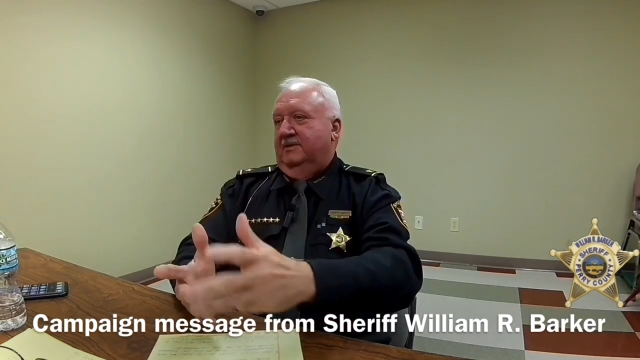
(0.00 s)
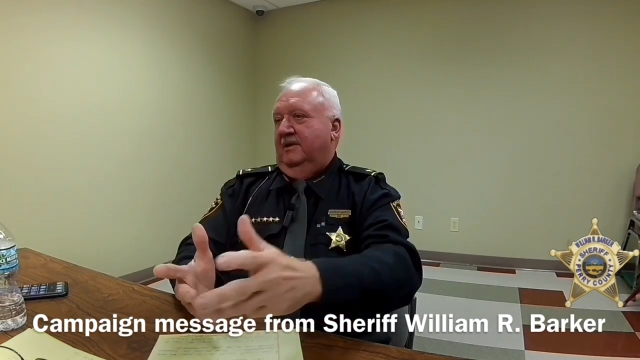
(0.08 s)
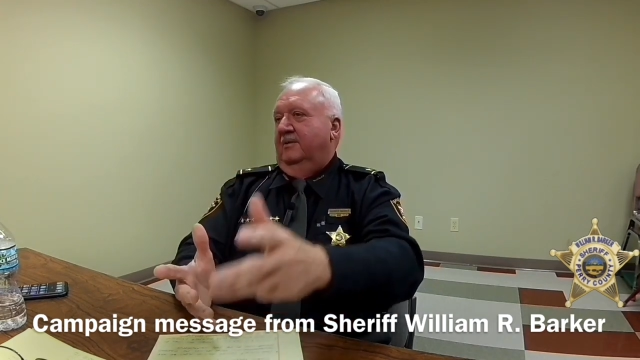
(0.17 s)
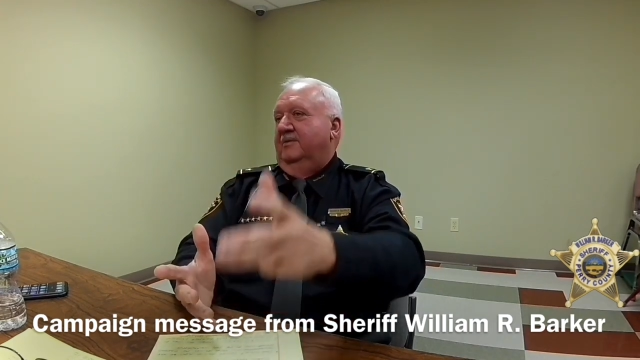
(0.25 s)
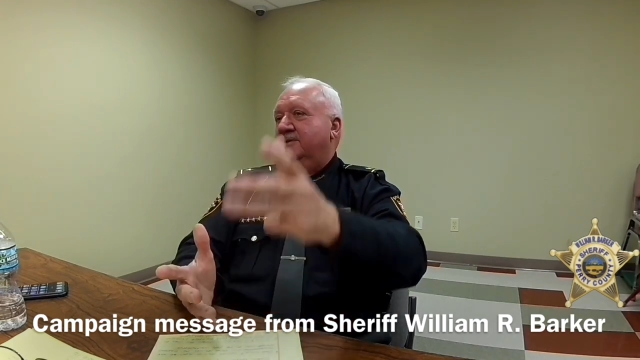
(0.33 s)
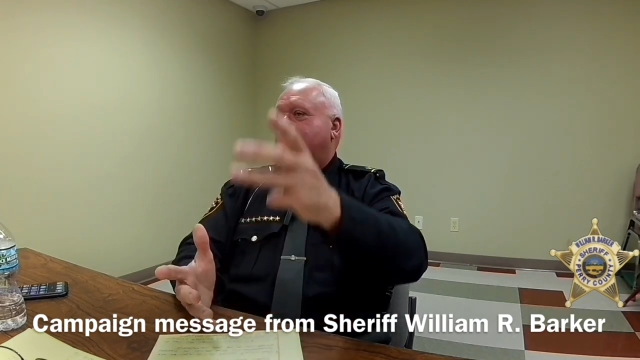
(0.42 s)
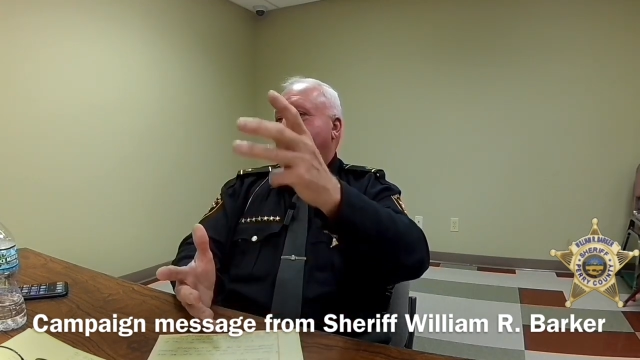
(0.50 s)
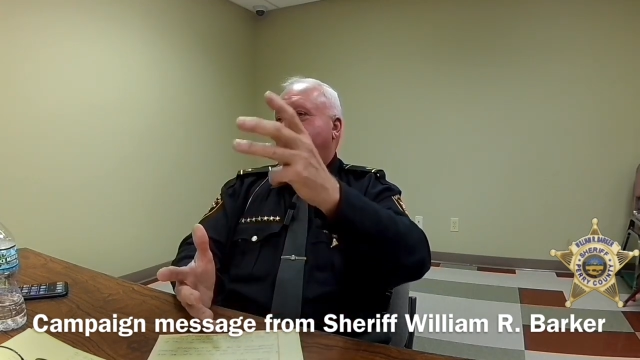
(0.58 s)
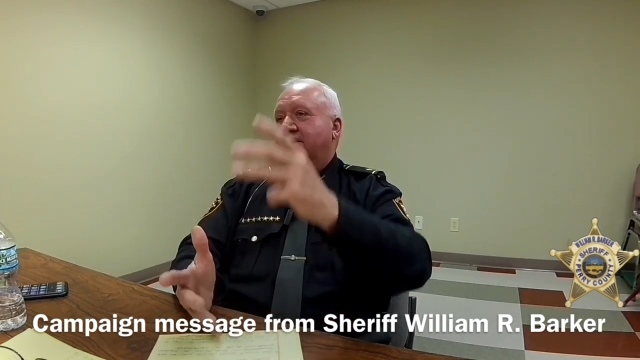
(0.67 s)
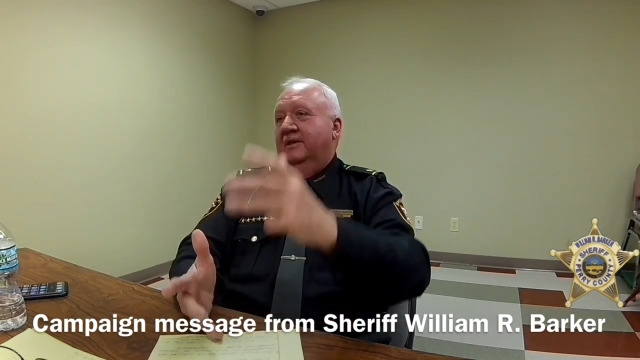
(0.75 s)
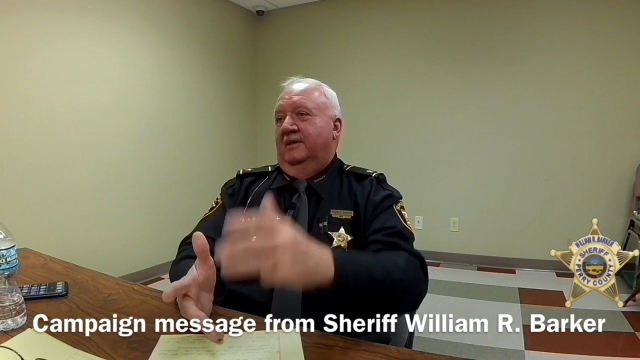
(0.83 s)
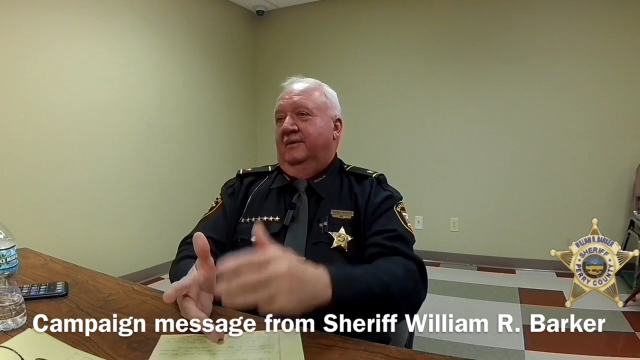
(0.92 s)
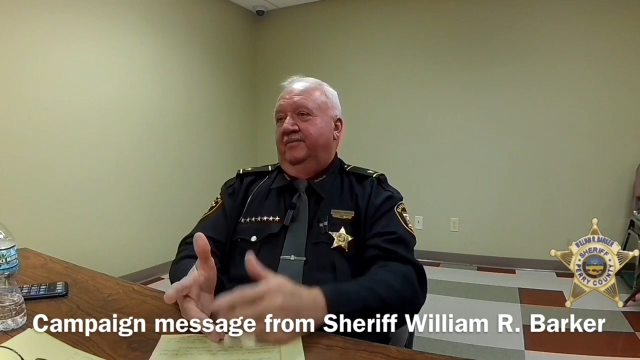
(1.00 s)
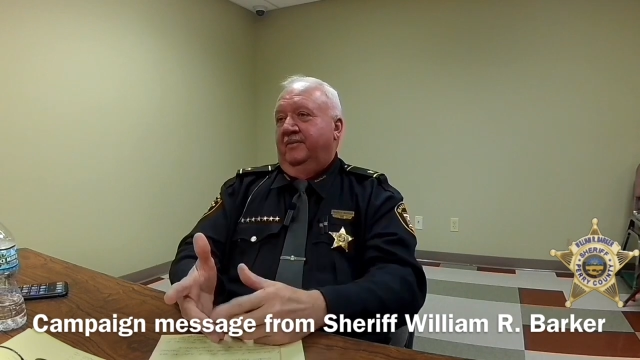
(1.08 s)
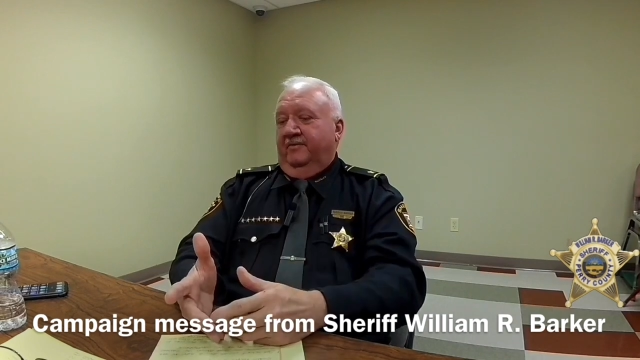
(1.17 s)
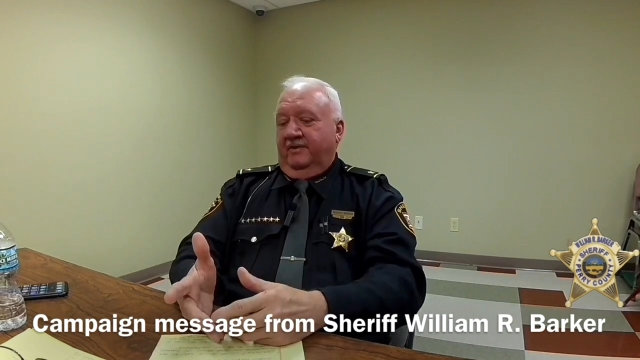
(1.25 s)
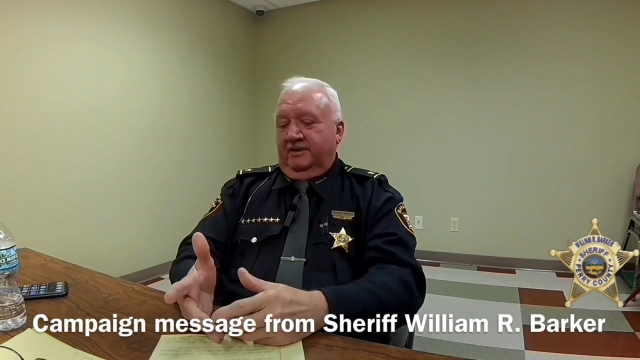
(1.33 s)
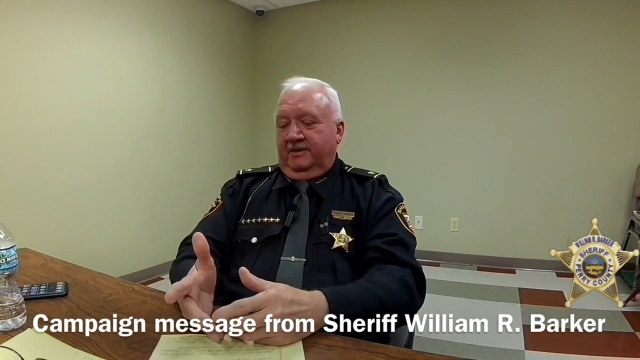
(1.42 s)
homicide
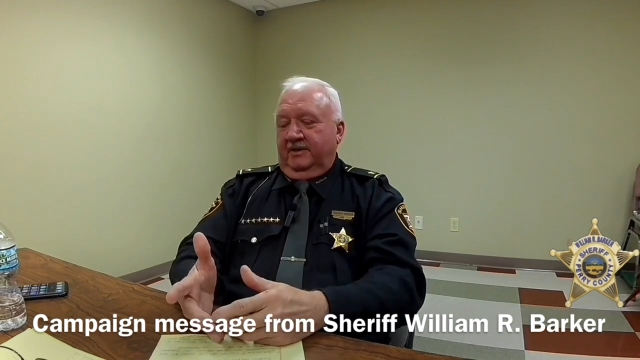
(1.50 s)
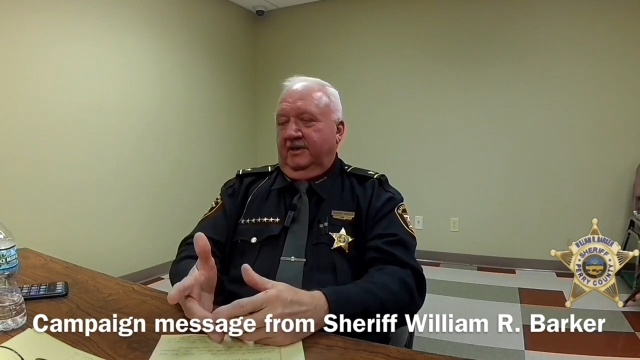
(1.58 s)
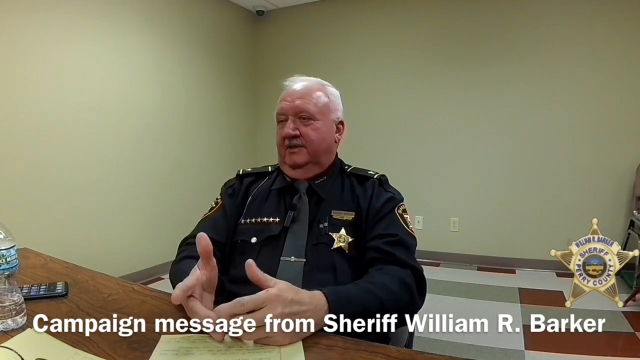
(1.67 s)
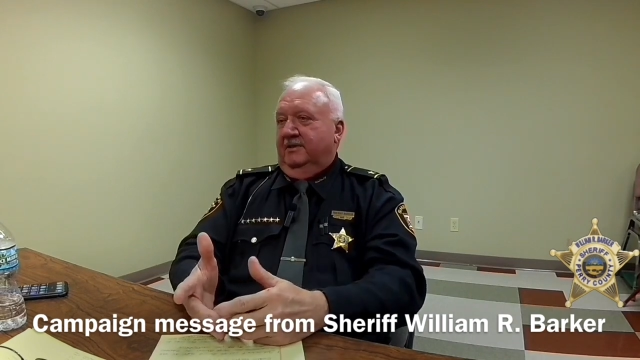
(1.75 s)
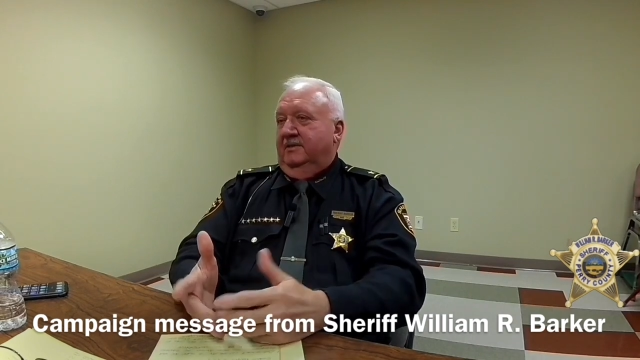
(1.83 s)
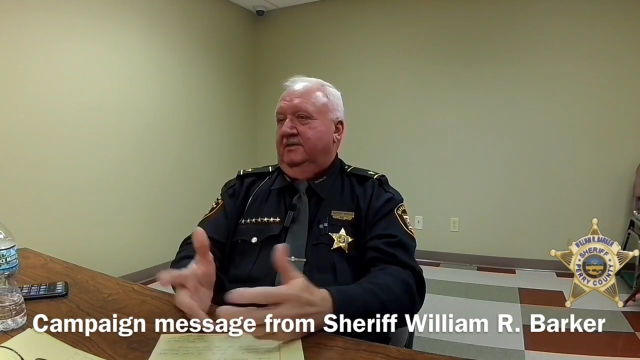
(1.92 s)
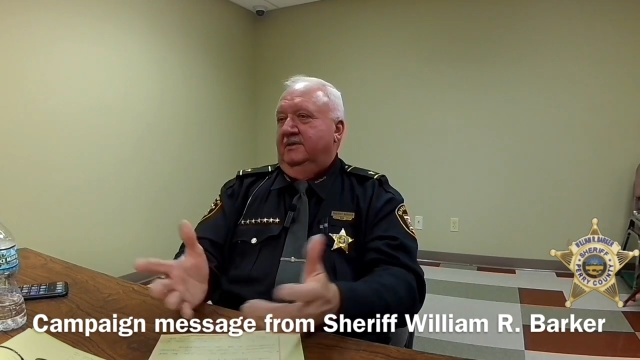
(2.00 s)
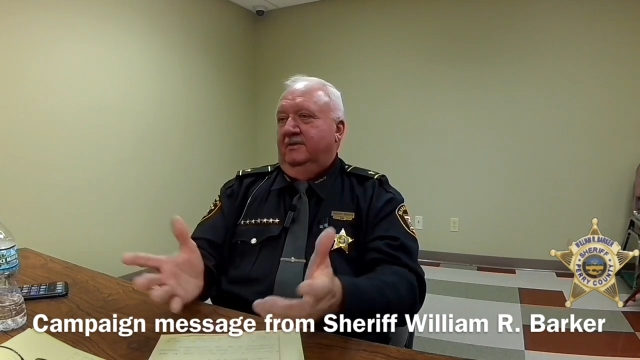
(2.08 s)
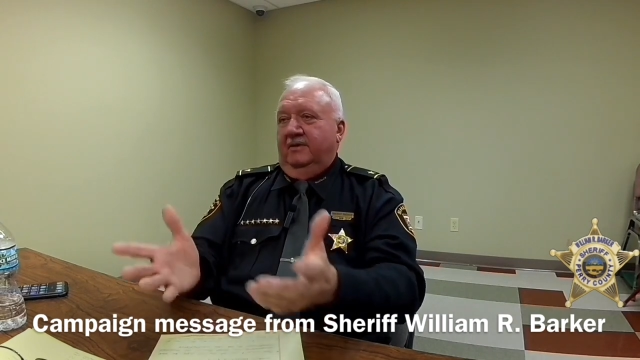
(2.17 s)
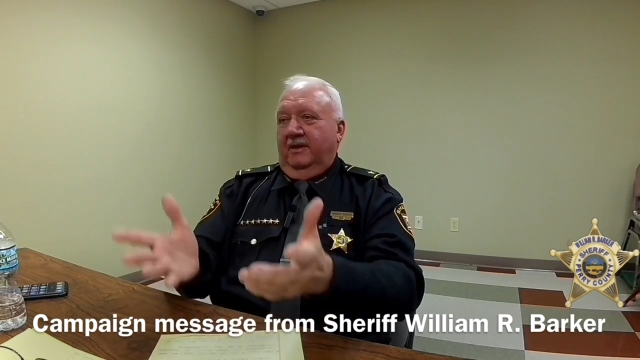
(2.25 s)
investigations,